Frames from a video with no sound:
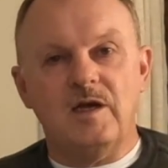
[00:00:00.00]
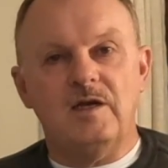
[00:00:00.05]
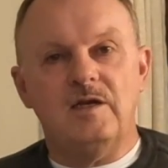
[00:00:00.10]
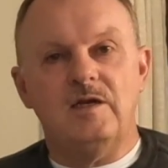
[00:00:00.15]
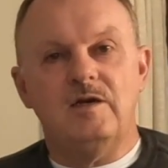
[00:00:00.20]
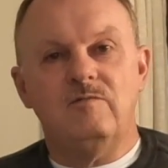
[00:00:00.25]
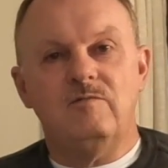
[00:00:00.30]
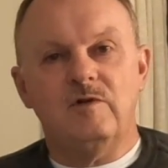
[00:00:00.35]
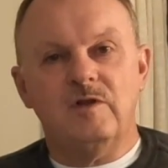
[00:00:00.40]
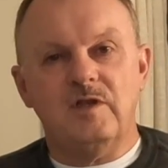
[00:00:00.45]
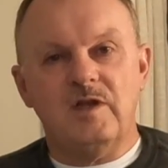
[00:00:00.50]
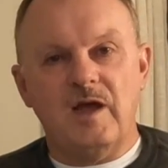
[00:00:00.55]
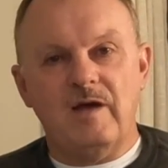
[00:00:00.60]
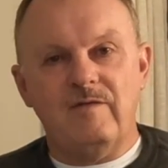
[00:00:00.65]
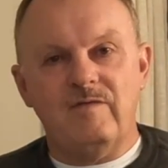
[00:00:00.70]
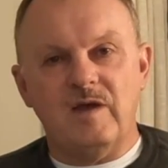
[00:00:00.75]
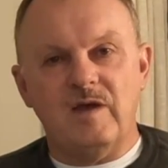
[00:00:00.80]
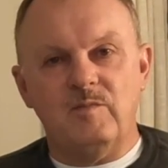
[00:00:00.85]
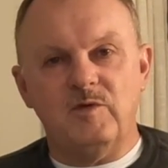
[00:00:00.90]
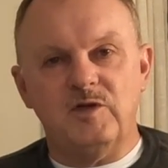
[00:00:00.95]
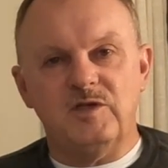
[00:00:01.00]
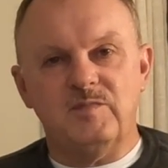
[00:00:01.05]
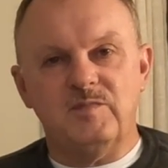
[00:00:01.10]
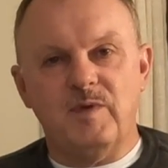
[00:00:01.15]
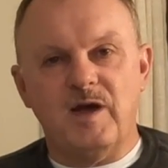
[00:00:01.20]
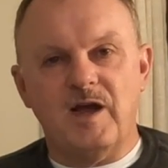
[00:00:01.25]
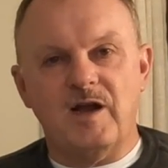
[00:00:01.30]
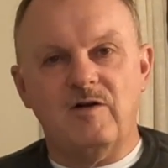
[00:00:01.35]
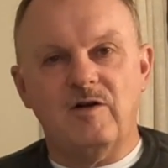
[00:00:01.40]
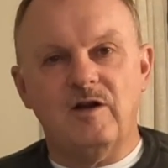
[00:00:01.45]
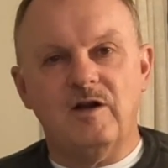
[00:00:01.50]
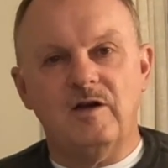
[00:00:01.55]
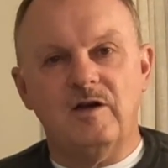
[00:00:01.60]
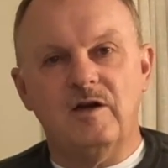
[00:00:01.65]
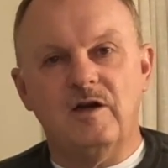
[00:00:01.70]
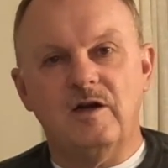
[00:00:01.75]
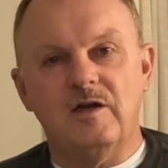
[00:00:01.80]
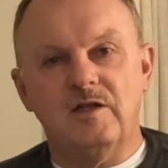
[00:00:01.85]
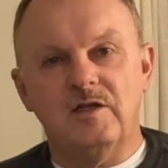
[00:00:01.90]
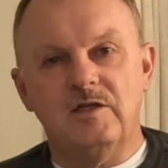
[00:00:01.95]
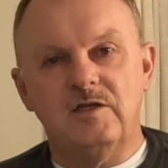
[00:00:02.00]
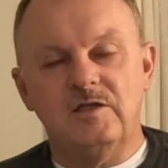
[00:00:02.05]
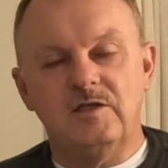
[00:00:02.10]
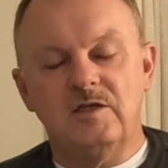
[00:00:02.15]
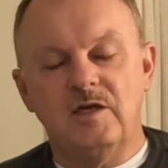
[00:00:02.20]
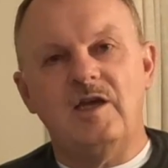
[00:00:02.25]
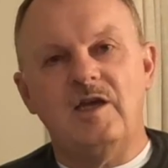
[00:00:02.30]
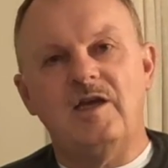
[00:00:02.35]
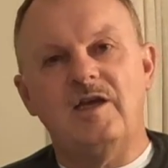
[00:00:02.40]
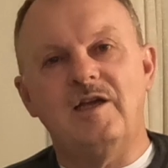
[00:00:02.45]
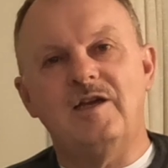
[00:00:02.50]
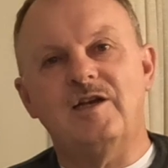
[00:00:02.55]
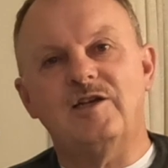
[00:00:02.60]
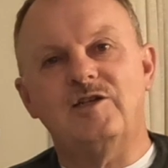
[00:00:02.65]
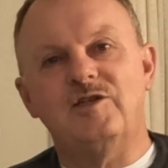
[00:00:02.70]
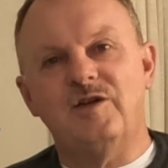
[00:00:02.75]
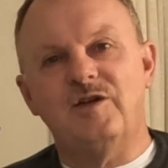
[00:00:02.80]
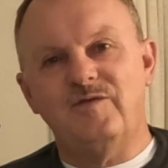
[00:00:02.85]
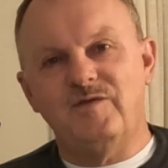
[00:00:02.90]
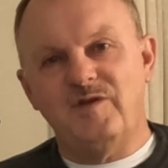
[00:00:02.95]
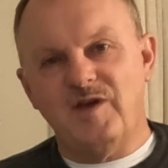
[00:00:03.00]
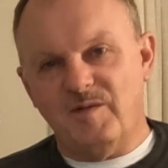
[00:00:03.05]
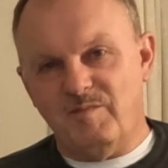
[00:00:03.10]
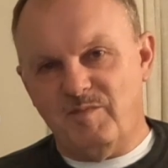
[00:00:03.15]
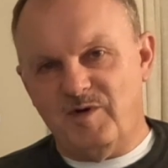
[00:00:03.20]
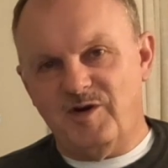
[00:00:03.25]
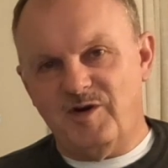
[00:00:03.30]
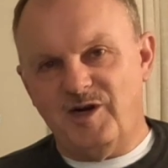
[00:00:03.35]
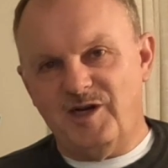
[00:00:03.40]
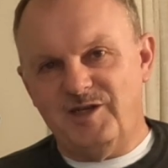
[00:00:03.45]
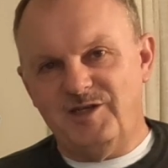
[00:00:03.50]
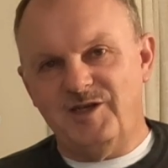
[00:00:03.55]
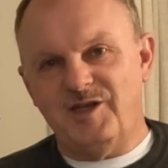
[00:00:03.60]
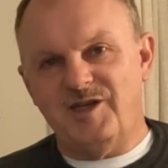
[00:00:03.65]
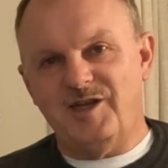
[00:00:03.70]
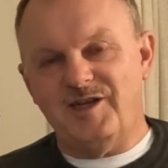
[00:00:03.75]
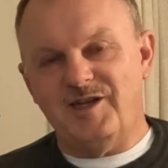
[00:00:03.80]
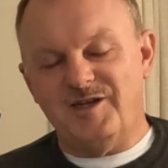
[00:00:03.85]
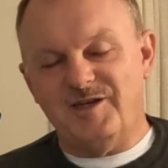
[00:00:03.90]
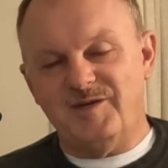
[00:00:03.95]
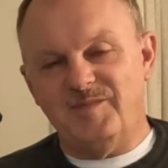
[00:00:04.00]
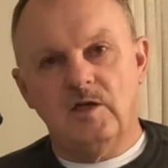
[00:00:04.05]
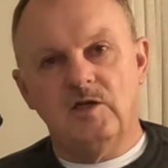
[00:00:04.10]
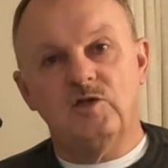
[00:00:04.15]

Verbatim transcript: I didn't really have that much background knowledge, and I should have got better educated.